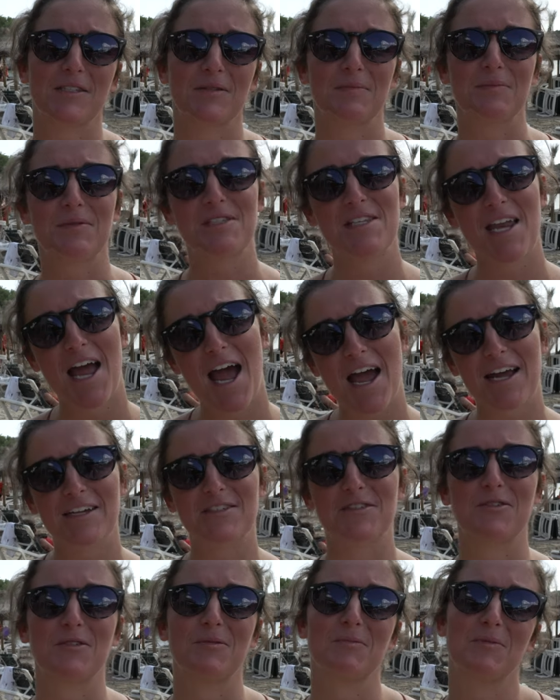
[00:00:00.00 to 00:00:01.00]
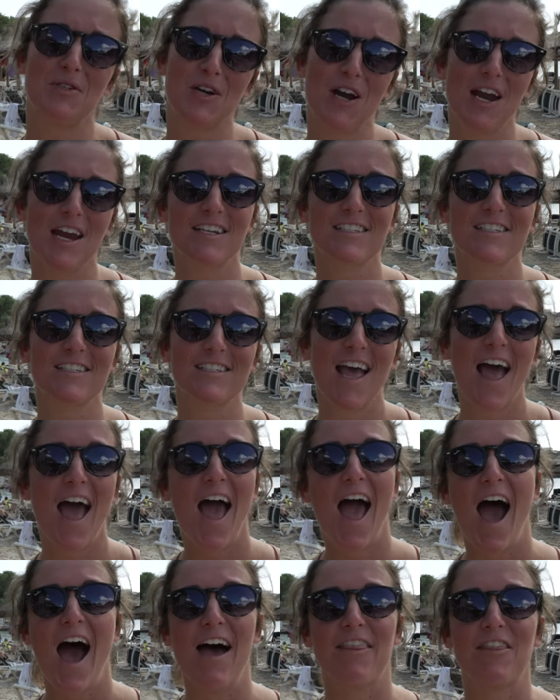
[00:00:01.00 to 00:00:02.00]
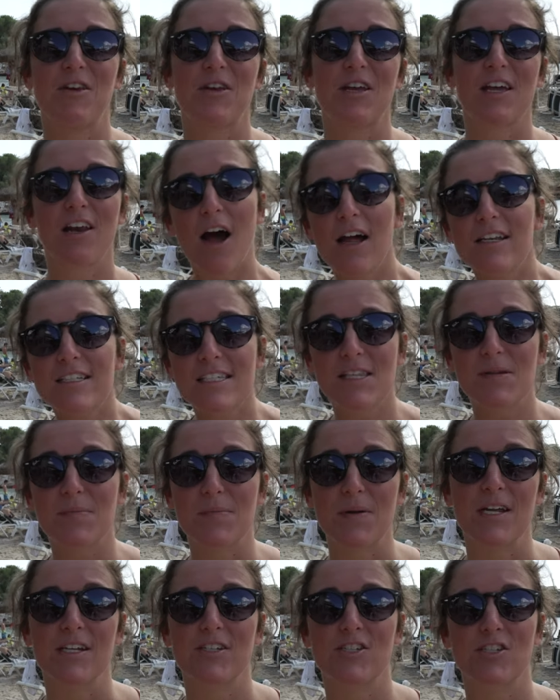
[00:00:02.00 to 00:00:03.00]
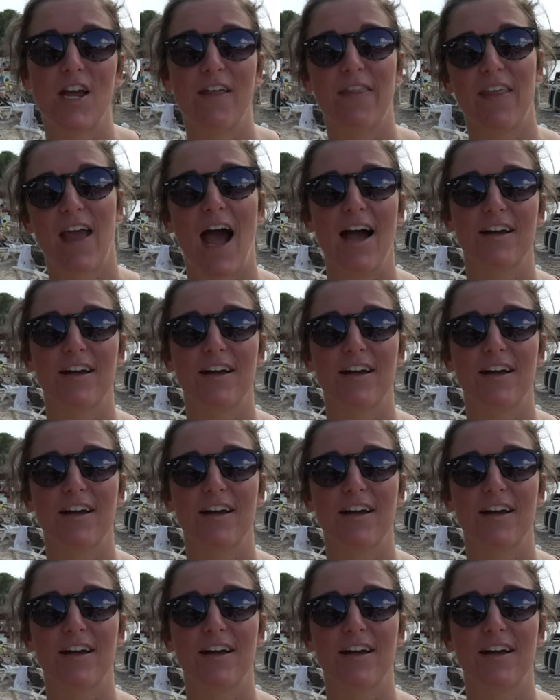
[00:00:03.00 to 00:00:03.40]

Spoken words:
get some snacks or some drinks. And then you get onto the beach and they